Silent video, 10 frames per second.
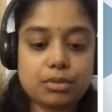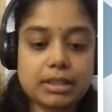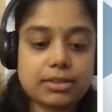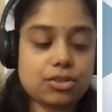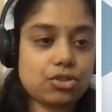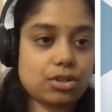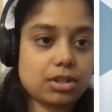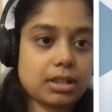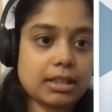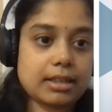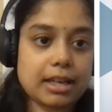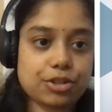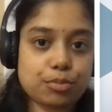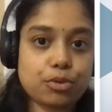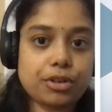Let's just say
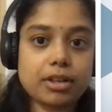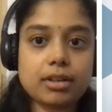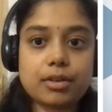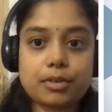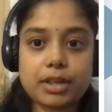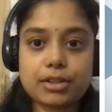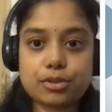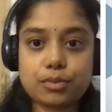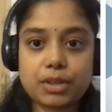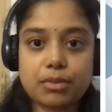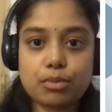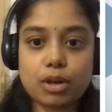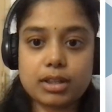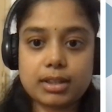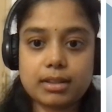dashboard here, right? So we
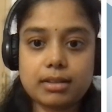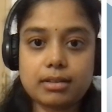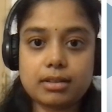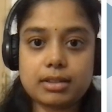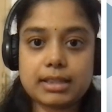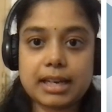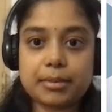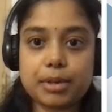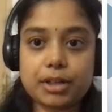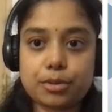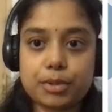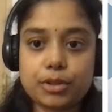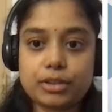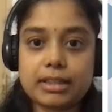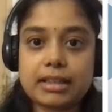want the sidebar to be
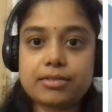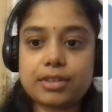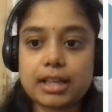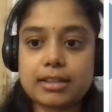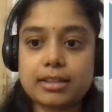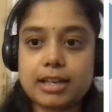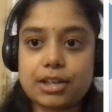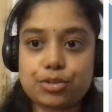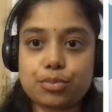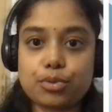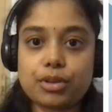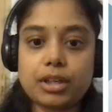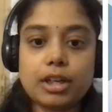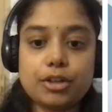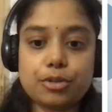on the left and the dashboard
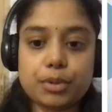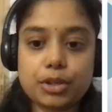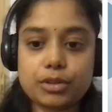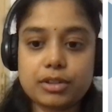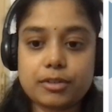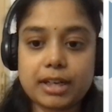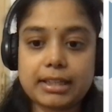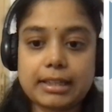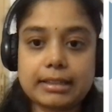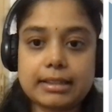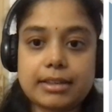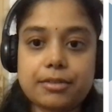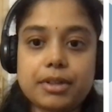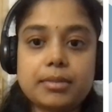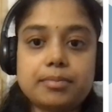to be on the right, like that,
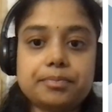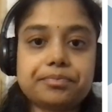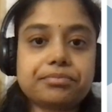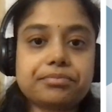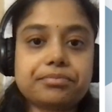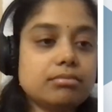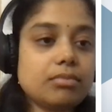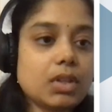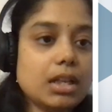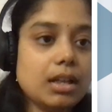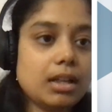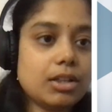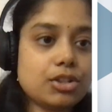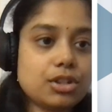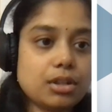right?
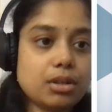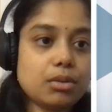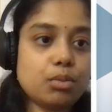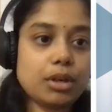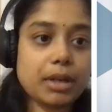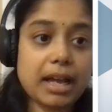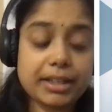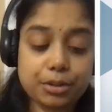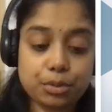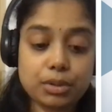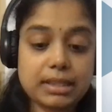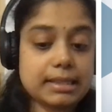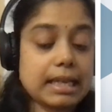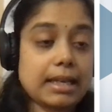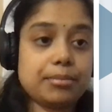So what I do
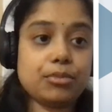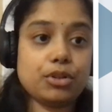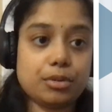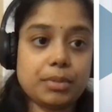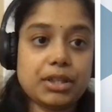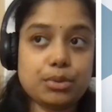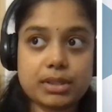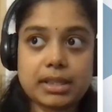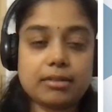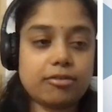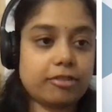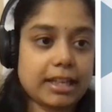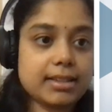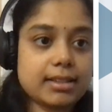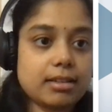is I'm going to be using
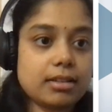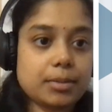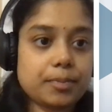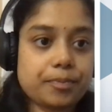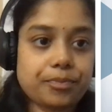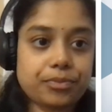Flex here.